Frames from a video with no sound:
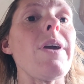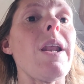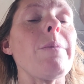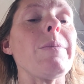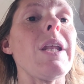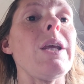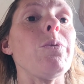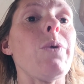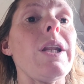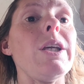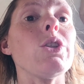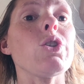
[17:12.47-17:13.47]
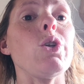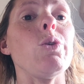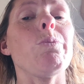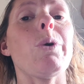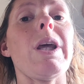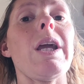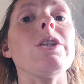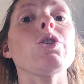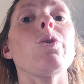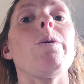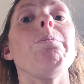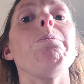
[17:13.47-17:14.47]
and I'm getting ready to put it
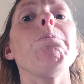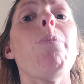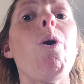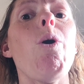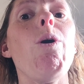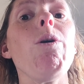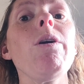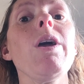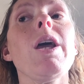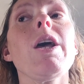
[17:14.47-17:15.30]
into a bowl